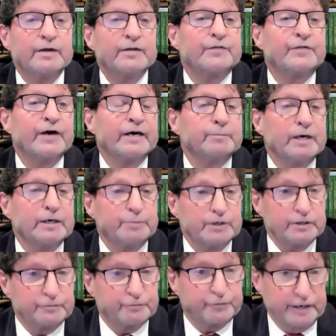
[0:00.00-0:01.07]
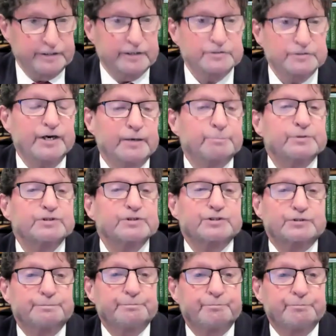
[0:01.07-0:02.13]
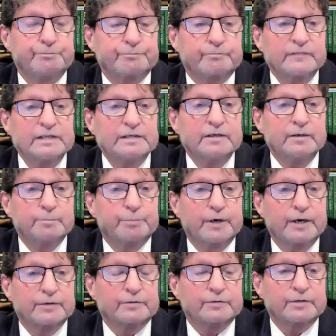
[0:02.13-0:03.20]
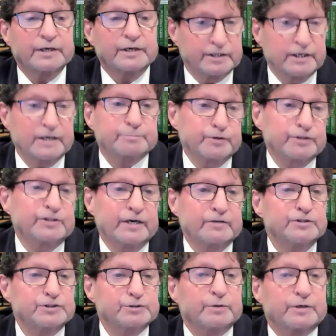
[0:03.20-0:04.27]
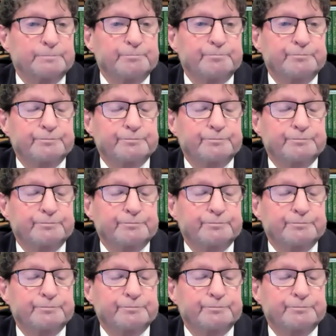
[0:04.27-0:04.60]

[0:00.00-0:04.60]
They may be fine on campus, but they cannot bring down Israel.